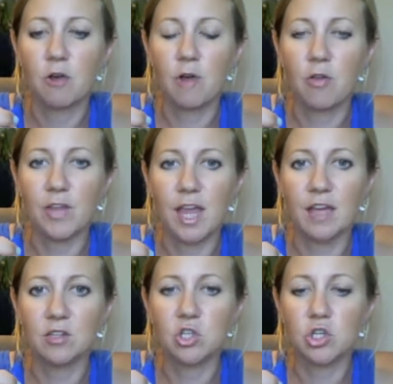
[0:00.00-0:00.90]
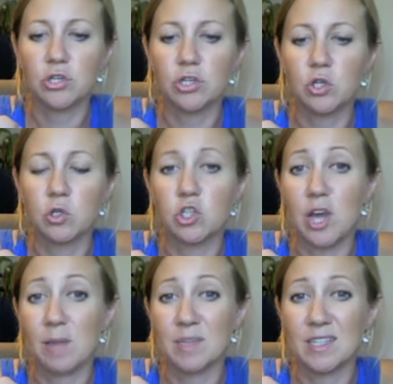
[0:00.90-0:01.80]
around the edge, your
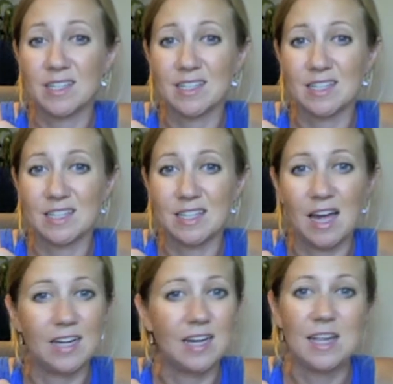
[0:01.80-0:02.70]
jam is going to stick to that.